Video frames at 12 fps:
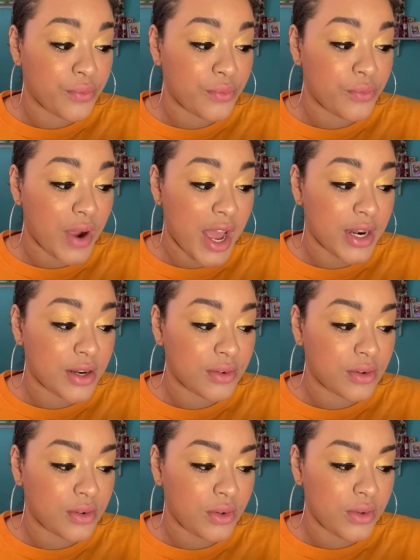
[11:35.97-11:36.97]

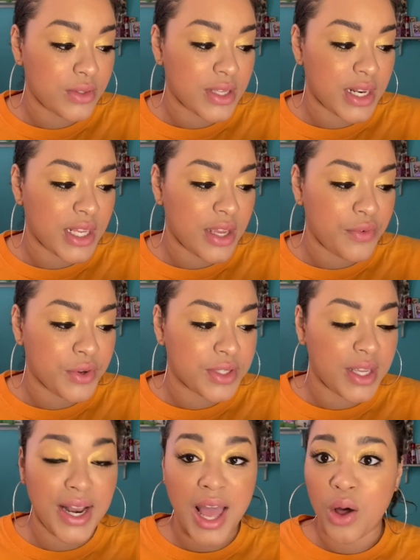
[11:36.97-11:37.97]
radicals and give your
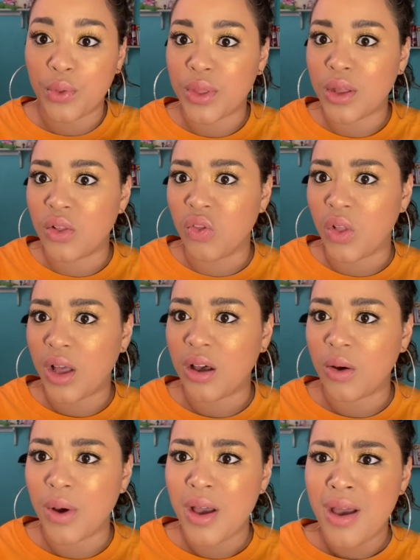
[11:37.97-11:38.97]
skin a healthy
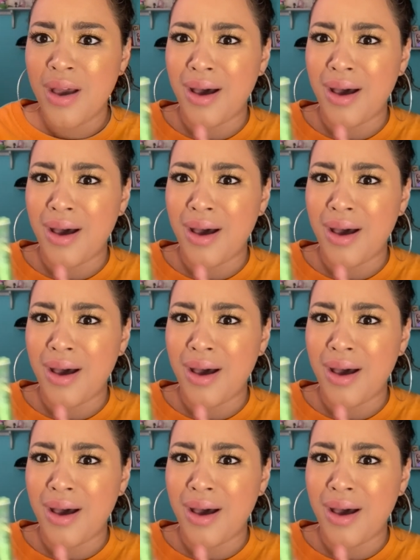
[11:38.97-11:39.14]
glow.